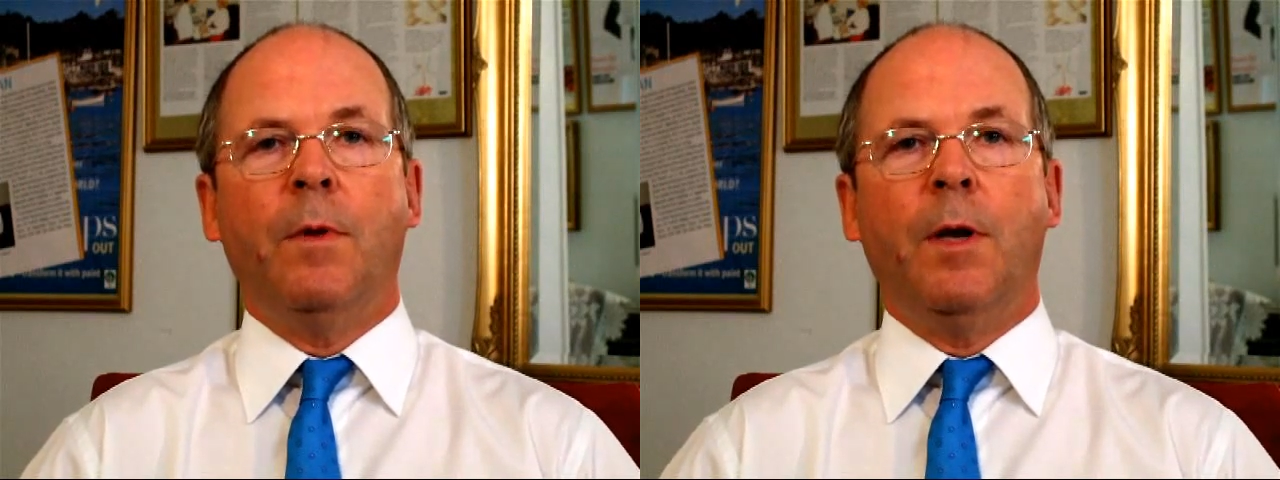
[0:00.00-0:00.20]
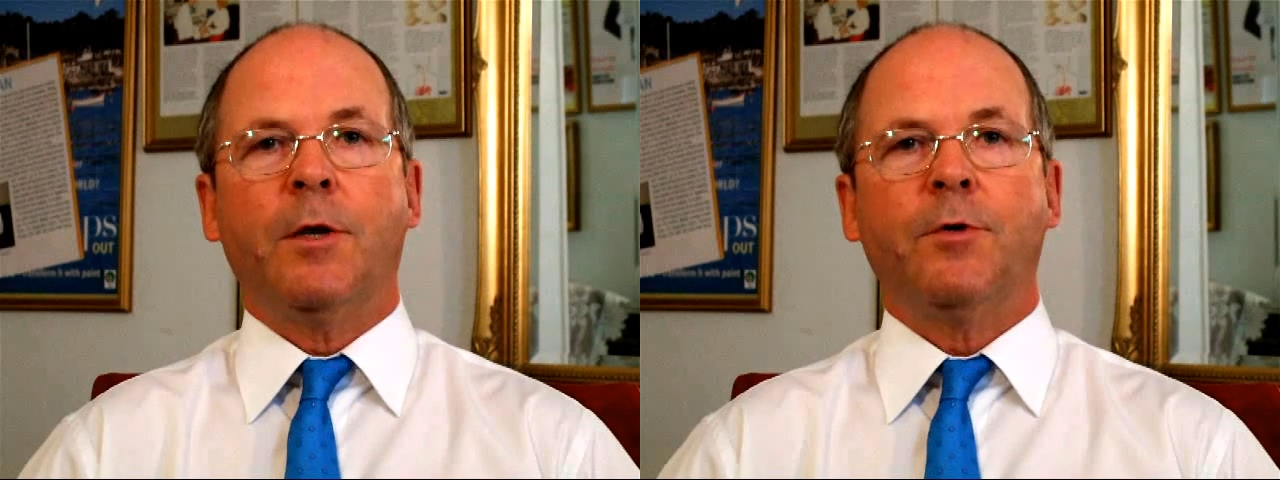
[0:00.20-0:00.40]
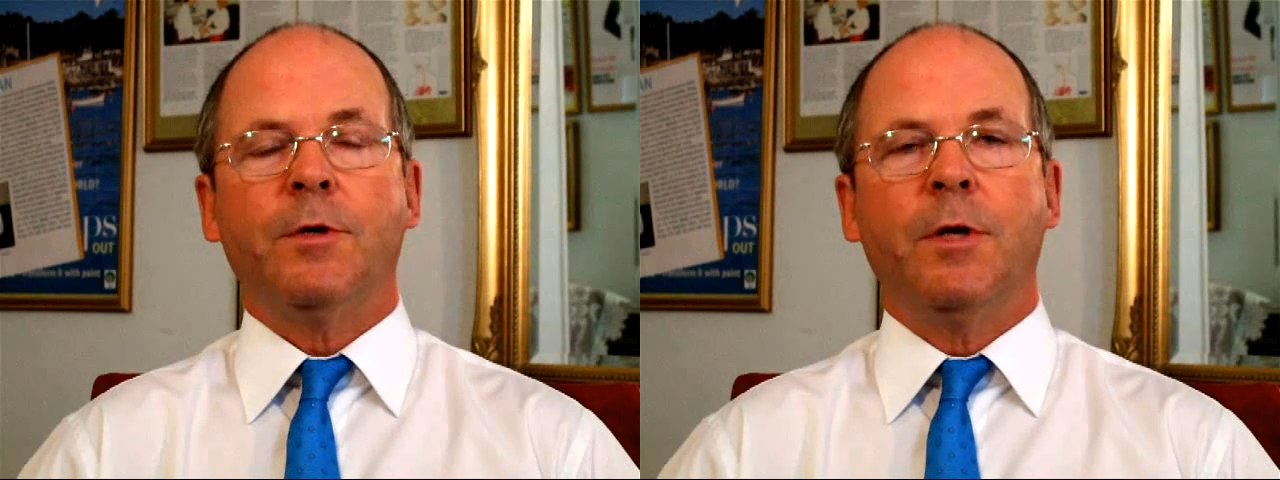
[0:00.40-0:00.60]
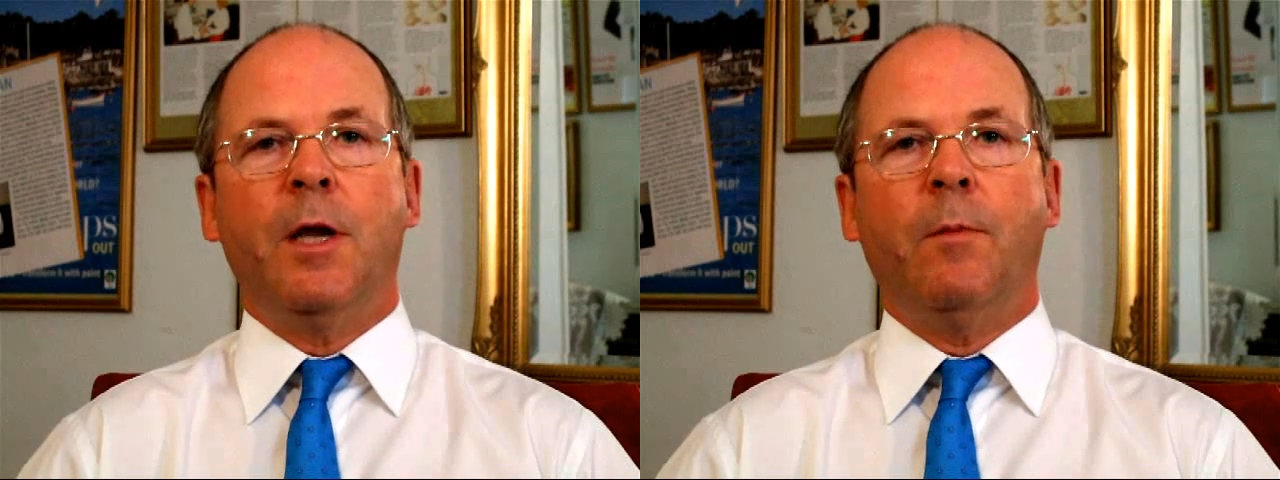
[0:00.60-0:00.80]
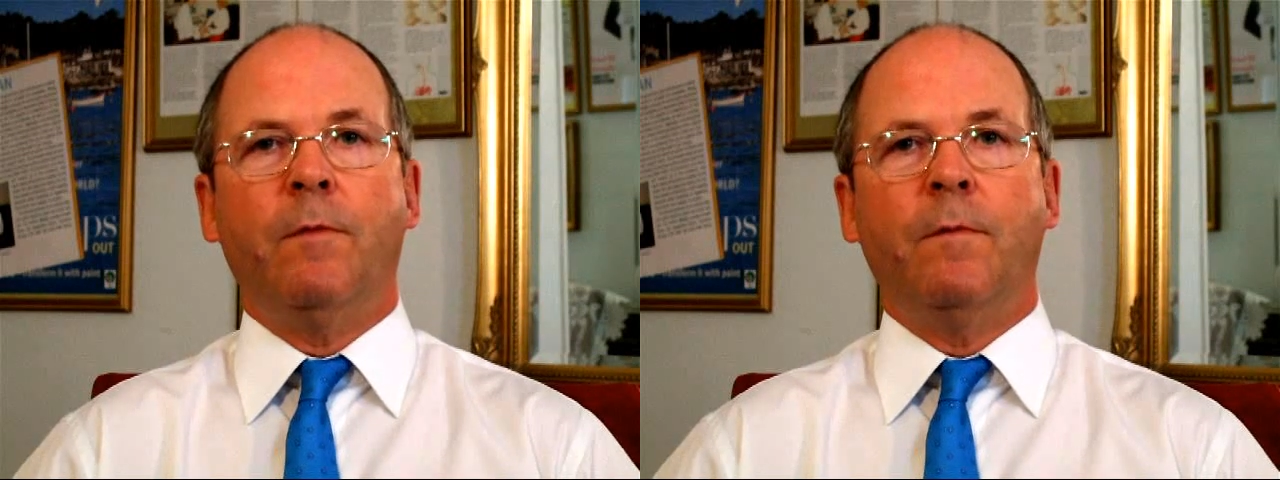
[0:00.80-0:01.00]
electricity
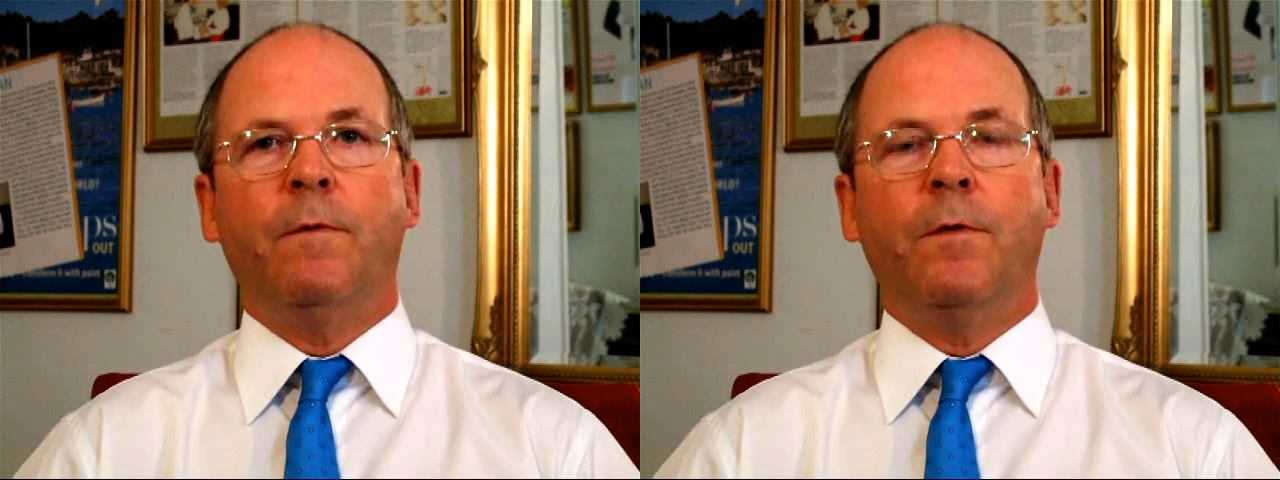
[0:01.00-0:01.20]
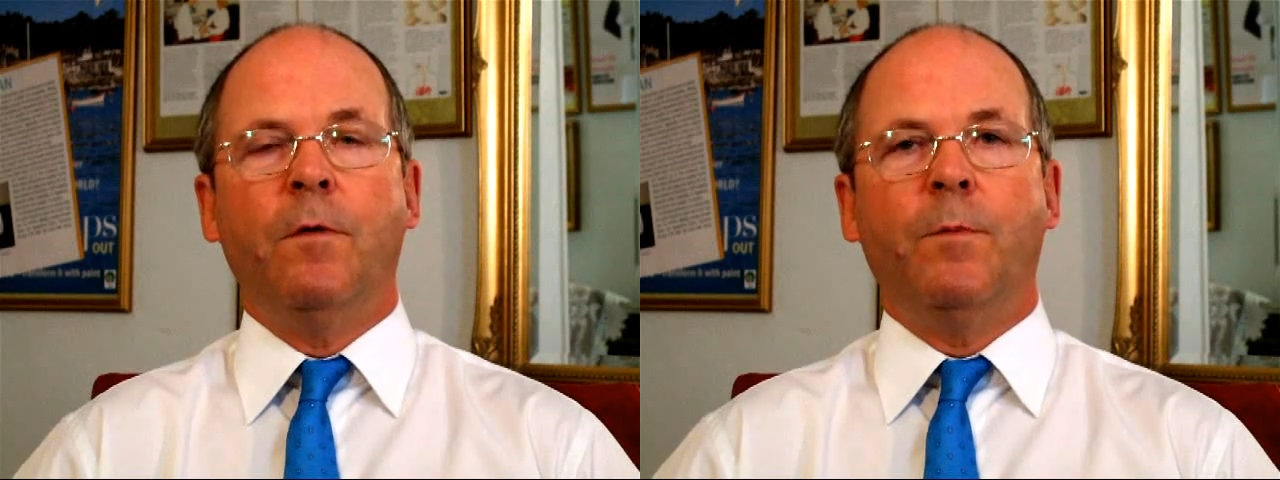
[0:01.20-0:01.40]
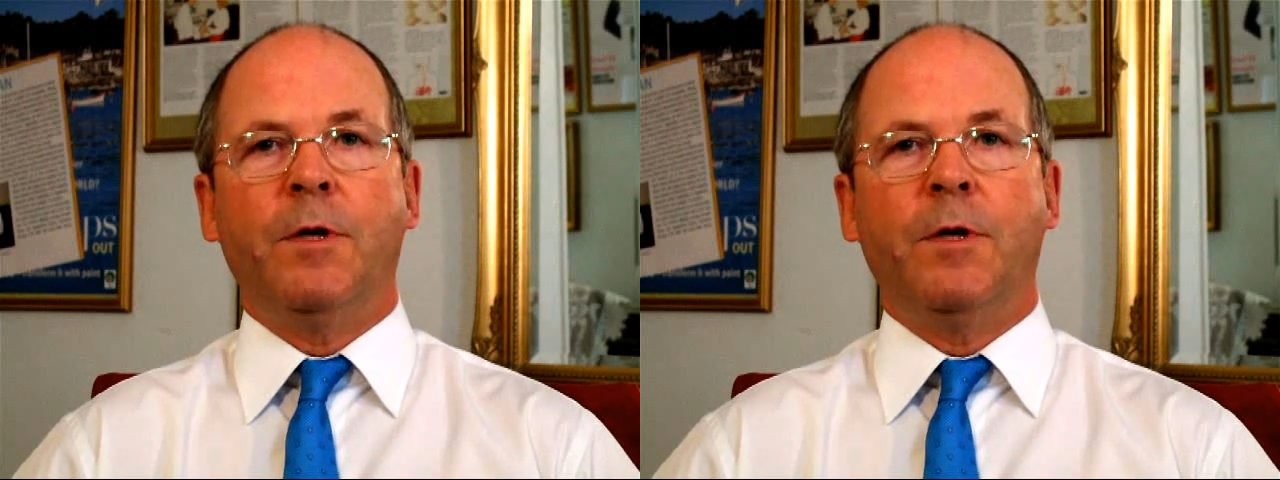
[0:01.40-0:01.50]
coming from food,